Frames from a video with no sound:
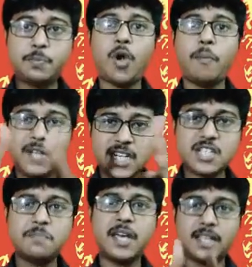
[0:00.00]

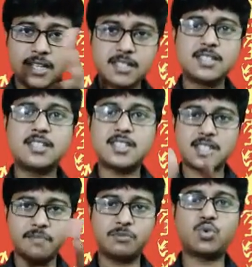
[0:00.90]
profit-making
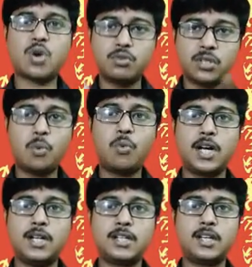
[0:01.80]
system throughout the
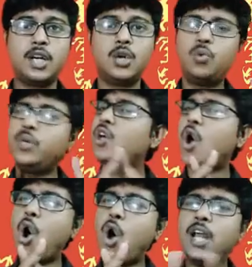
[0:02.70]
world, we
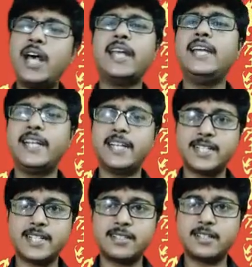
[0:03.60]
all are
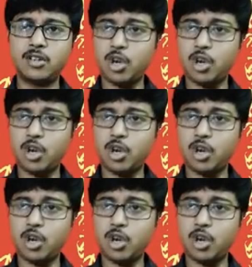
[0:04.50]
alienated.